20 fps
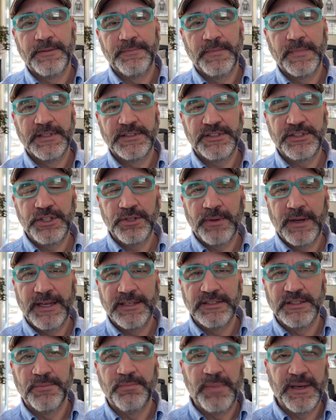it still
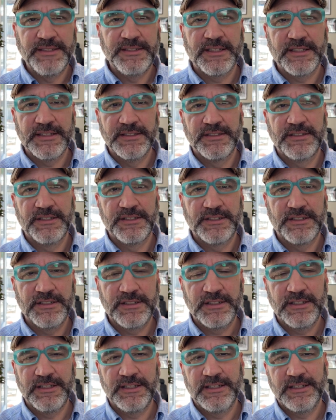has the basic
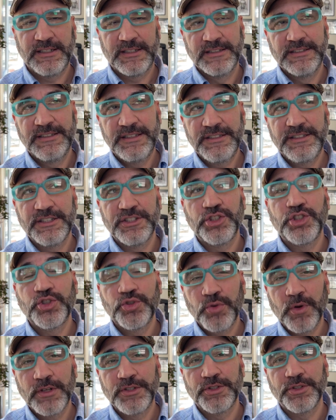consistent
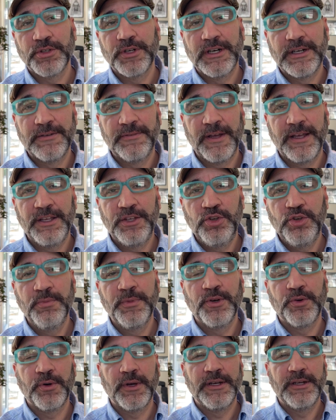structure of a
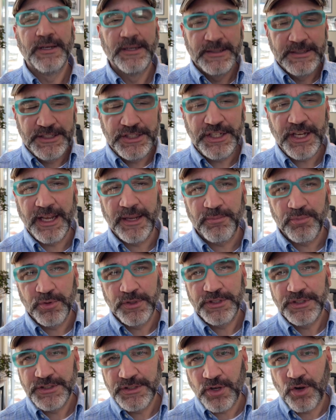humanoid shape,
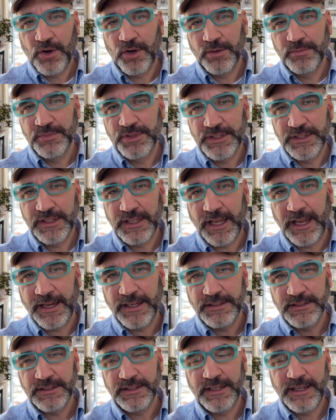which is arms and
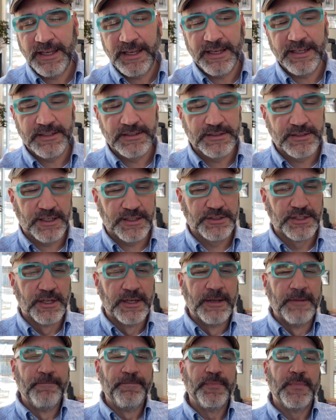legs and a head and such.
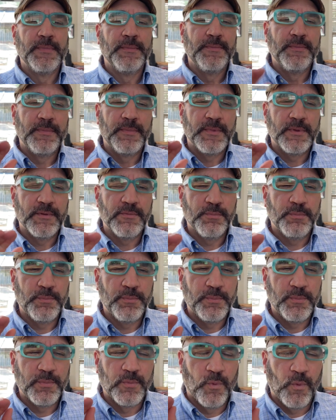
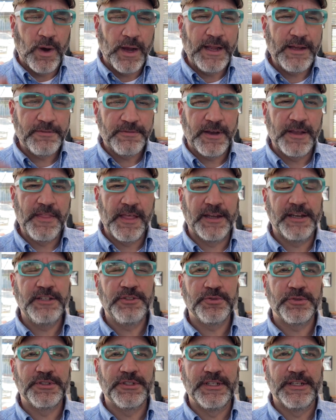Why I find that
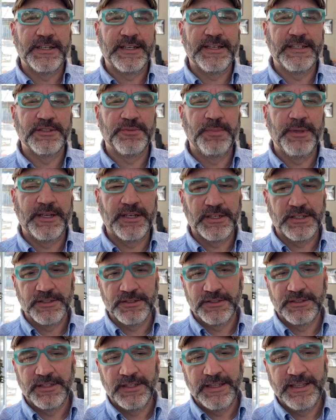interesting is
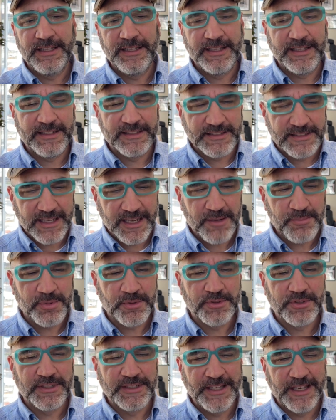because the
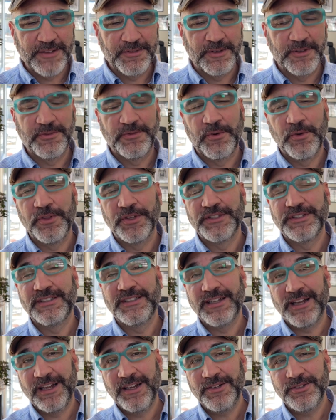examples given for the
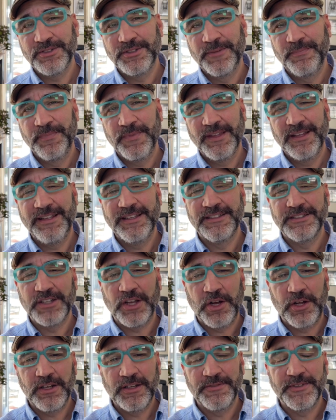styles is
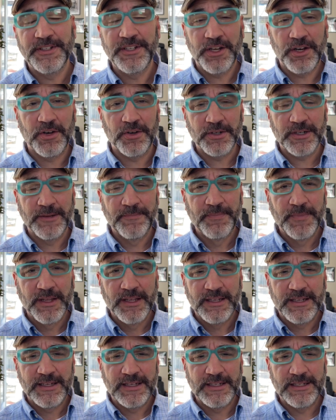all of a dog.
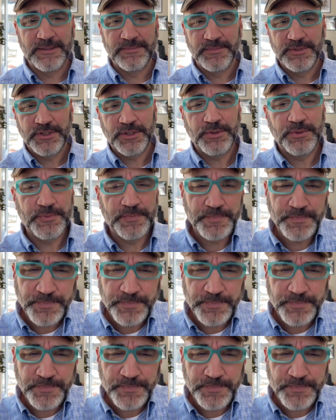So